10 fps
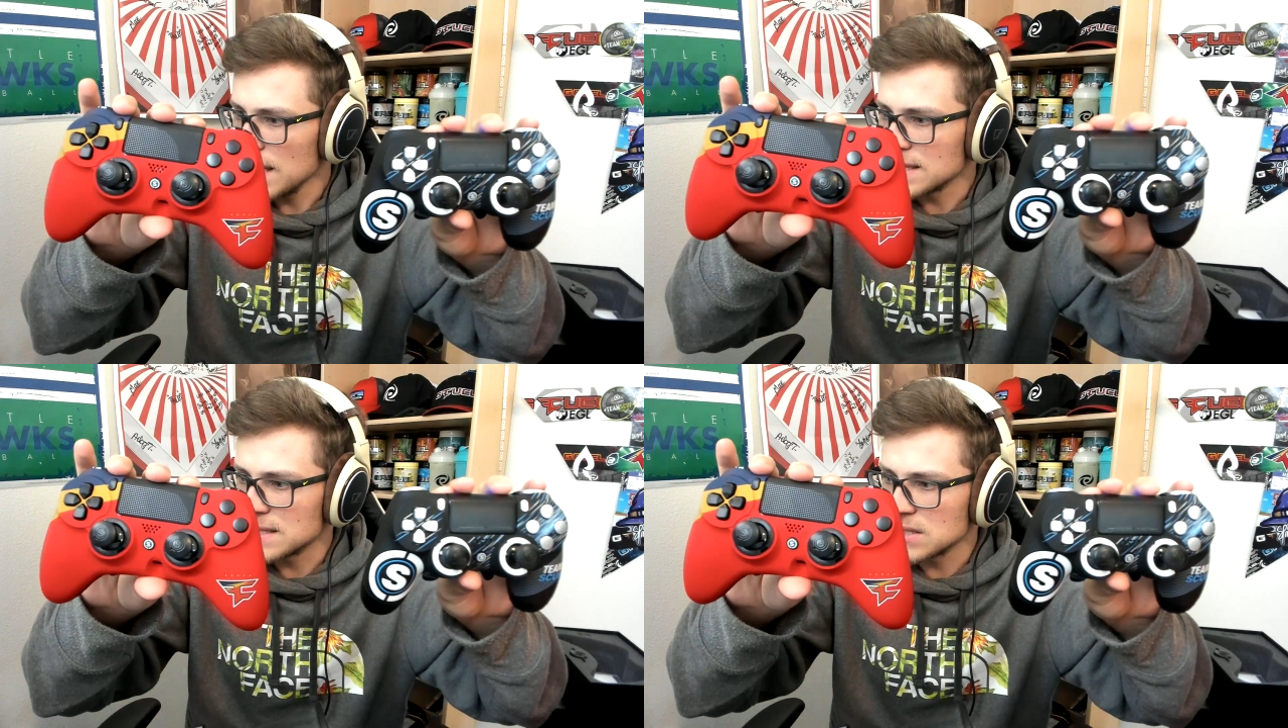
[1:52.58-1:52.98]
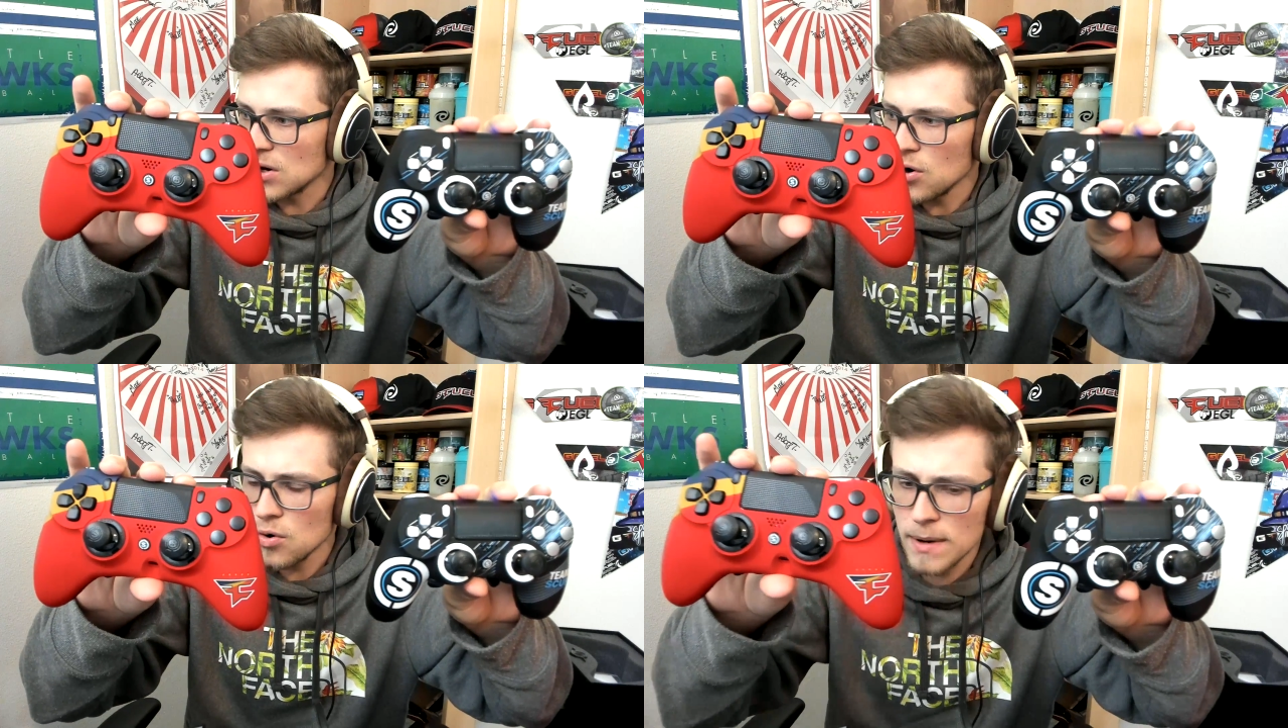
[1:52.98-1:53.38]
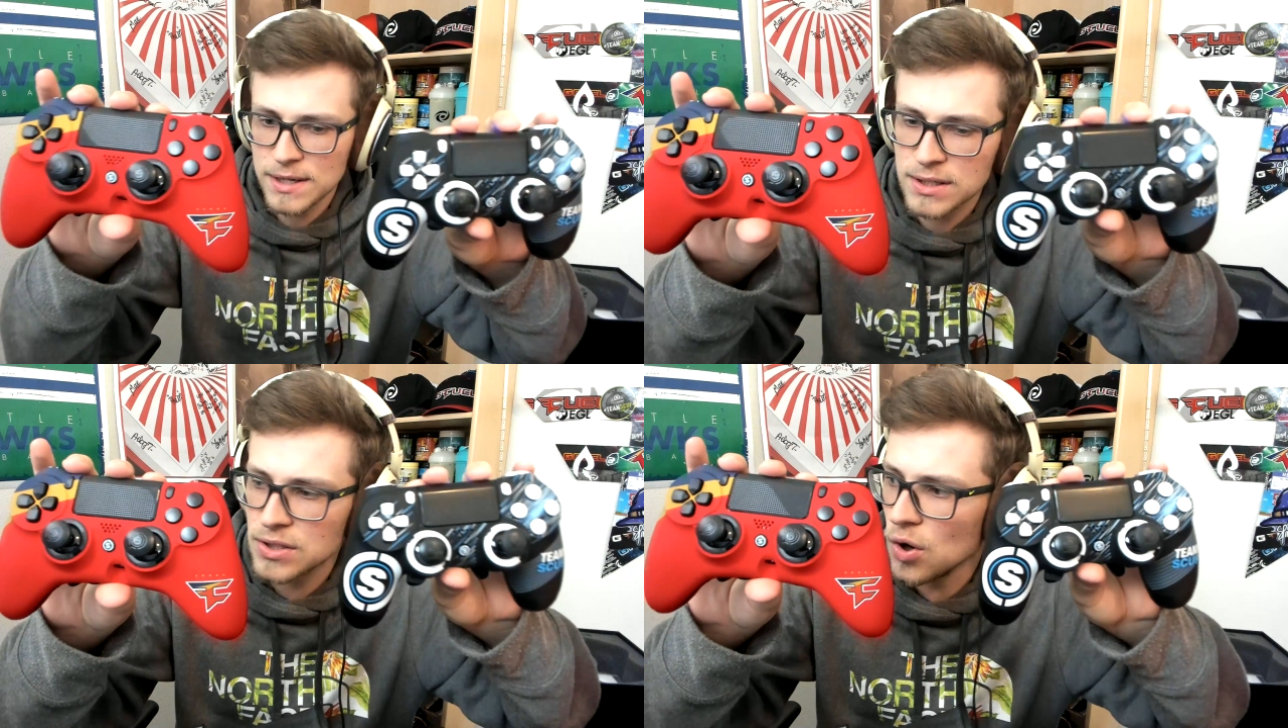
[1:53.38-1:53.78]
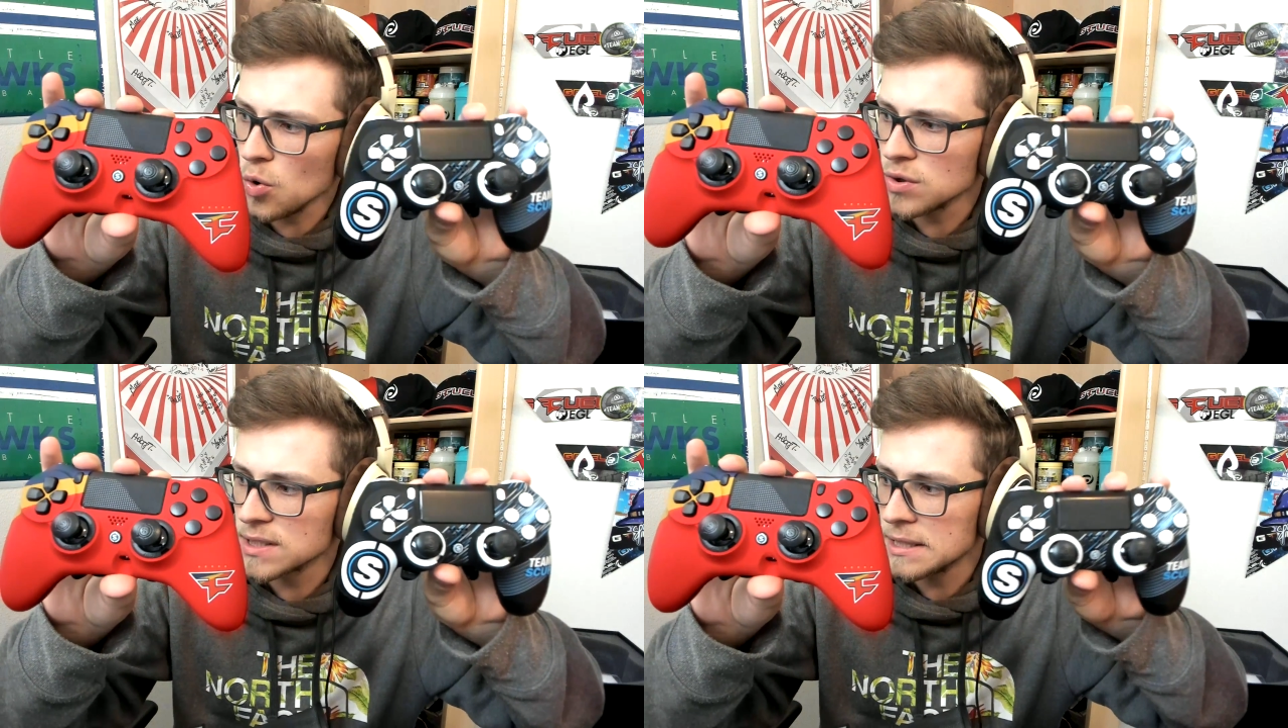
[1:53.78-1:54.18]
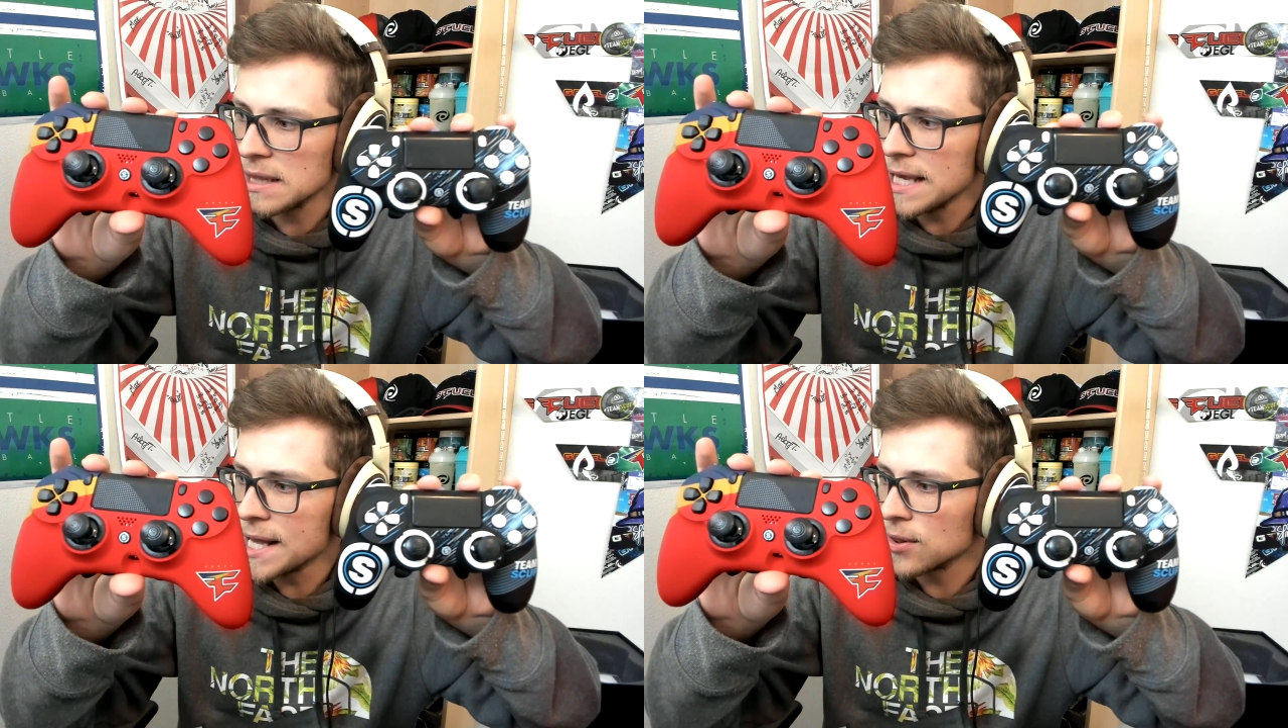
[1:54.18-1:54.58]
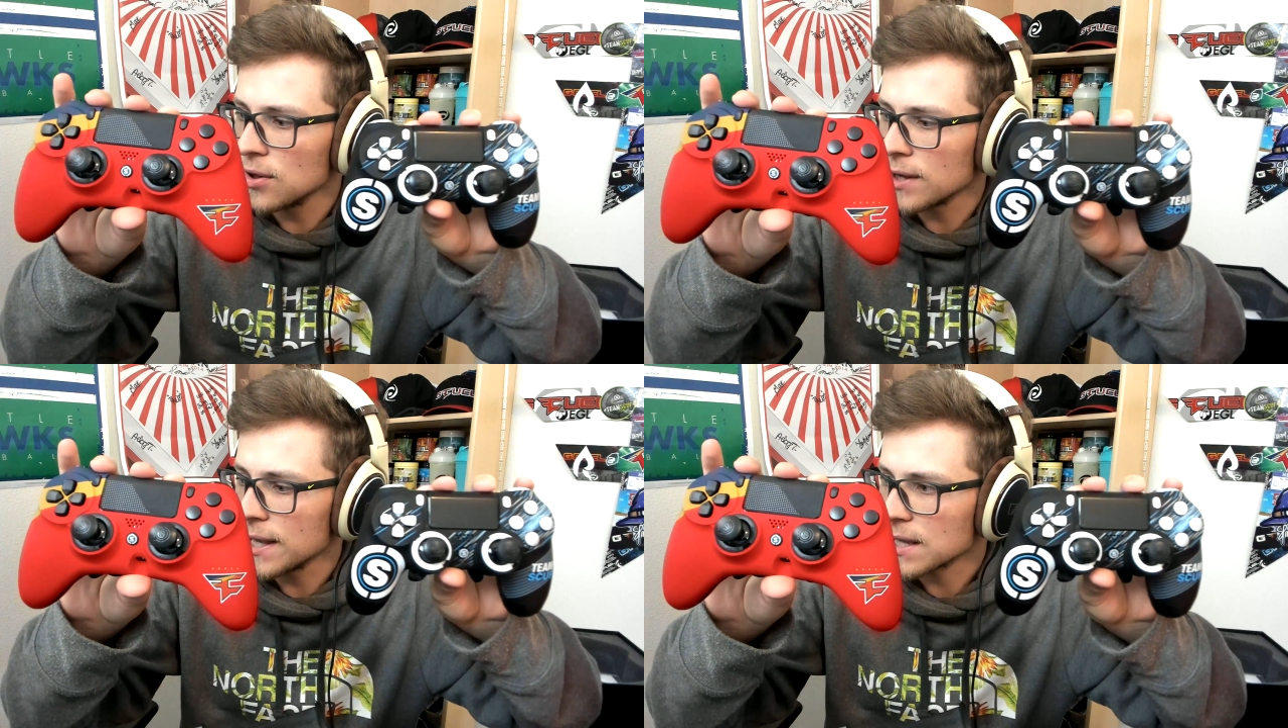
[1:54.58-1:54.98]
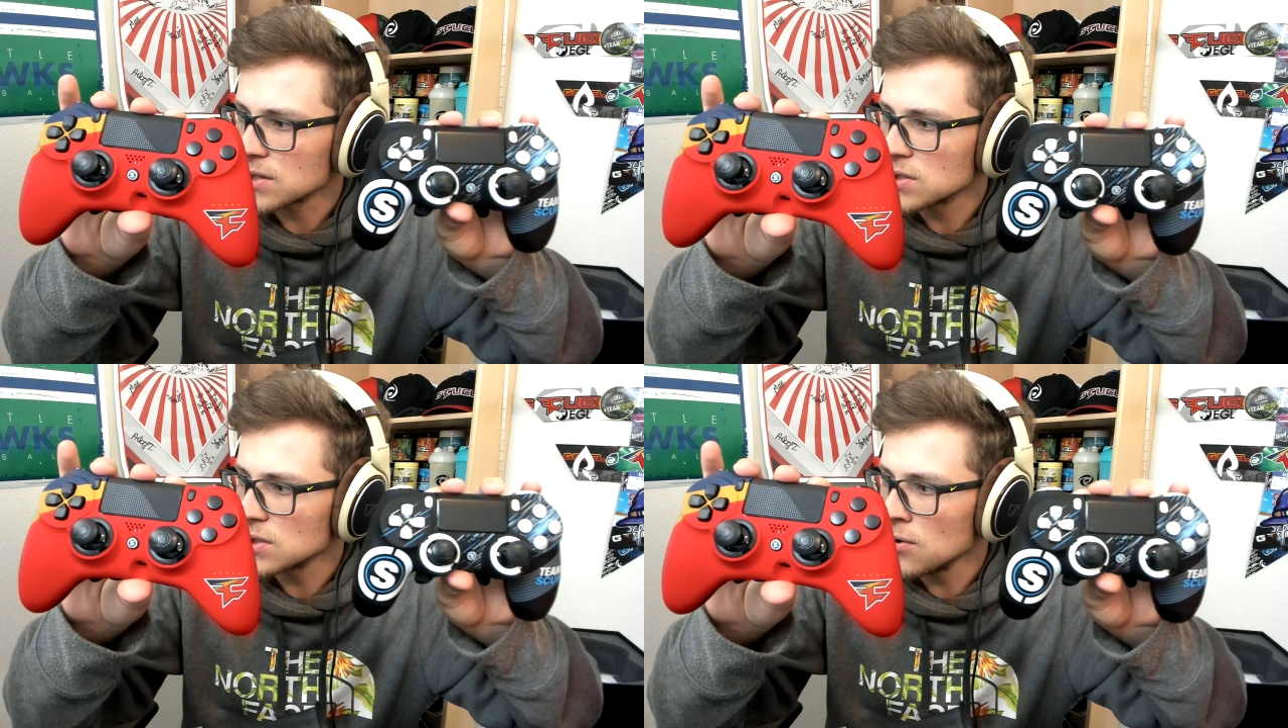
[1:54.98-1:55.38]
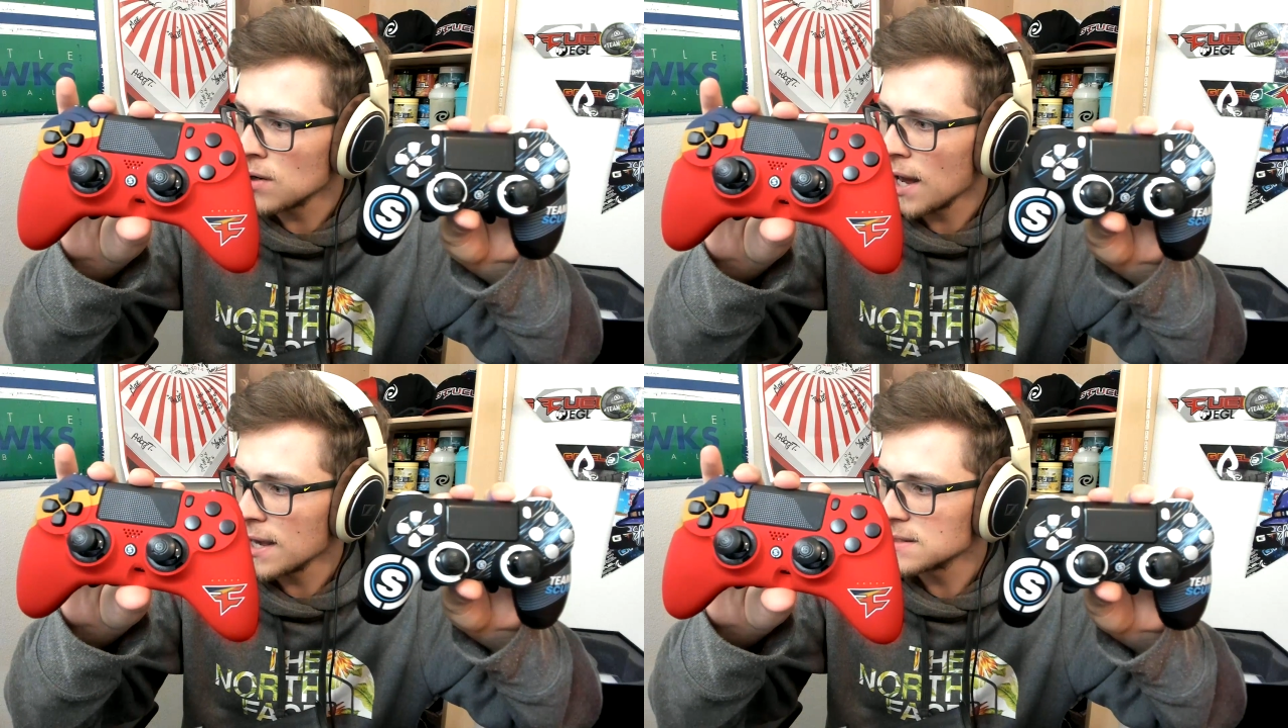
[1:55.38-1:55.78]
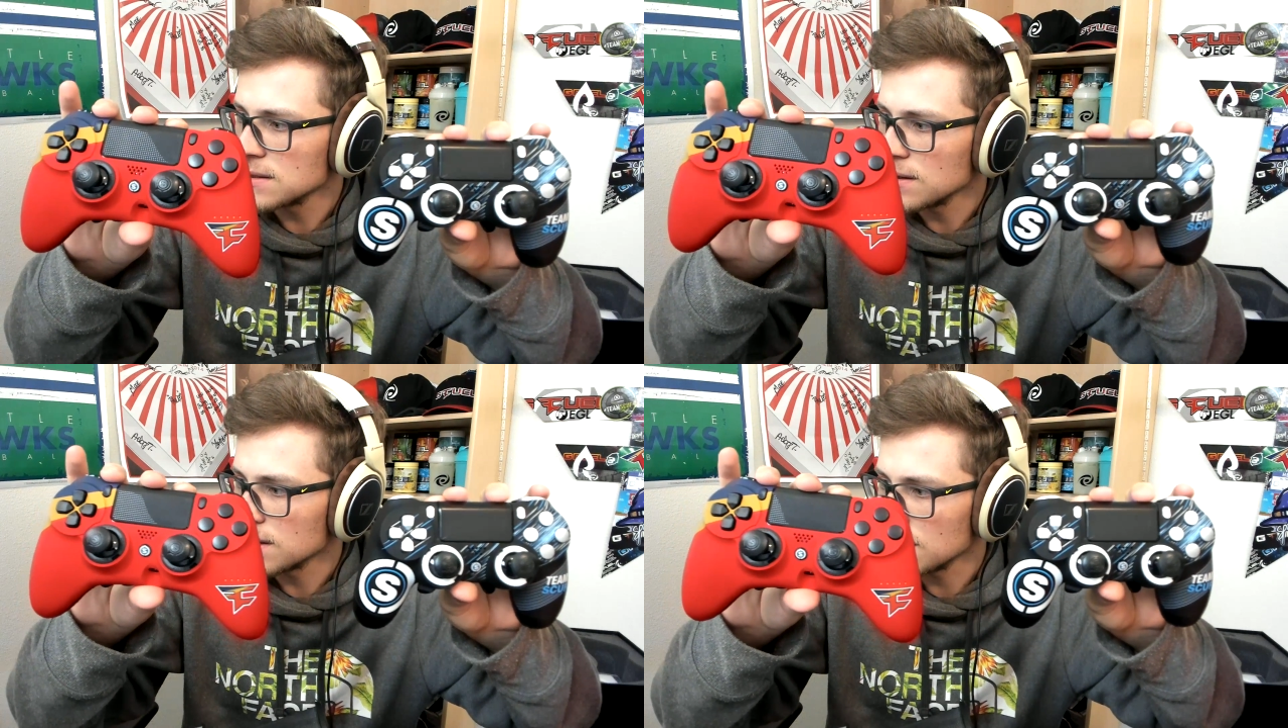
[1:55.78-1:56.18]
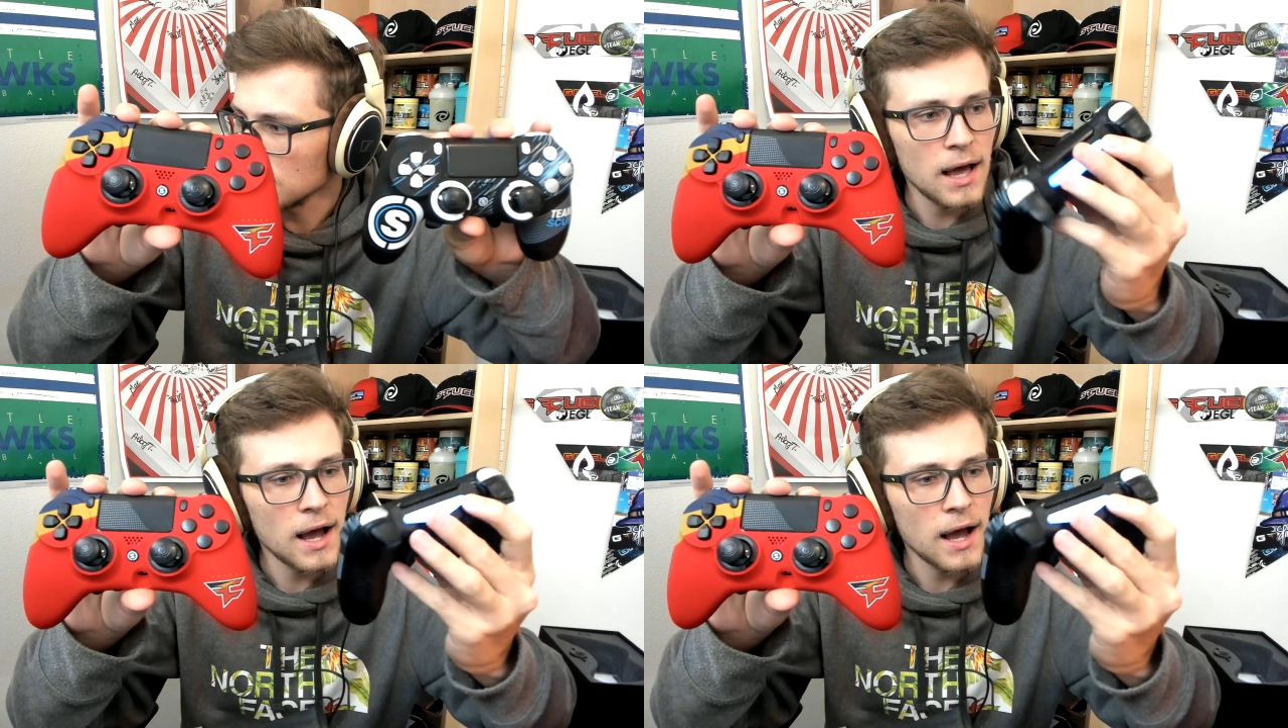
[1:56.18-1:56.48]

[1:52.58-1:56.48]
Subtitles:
it's so sleek looking. It's so nice looking.